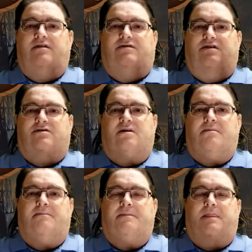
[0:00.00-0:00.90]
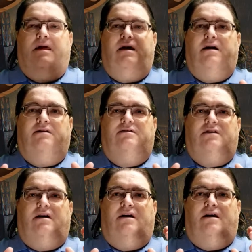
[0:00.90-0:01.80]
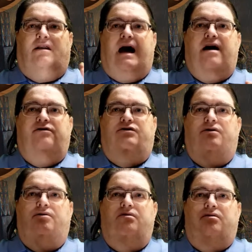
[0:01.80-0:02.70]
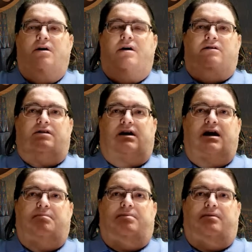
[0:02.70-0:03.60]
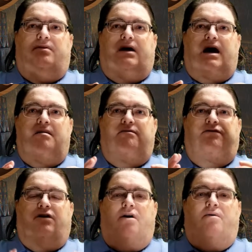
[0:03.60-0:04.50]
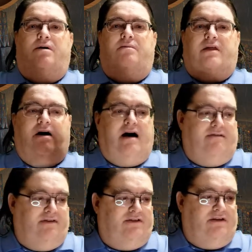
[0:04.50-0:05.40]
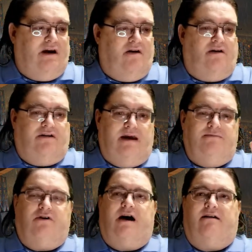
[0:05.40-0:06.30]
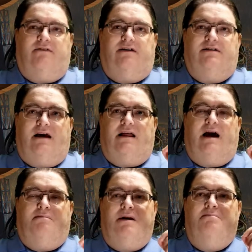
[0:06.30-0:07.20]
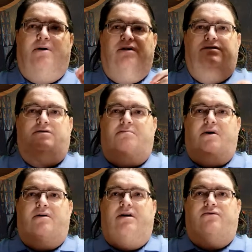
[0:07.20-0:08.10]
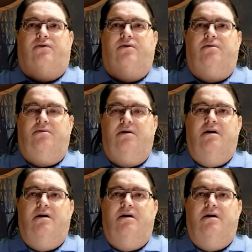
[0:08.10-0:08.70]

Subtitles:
system. It allows you to keep the game flowing without having to sit there and keep track of exactly how many bullets you're burning through.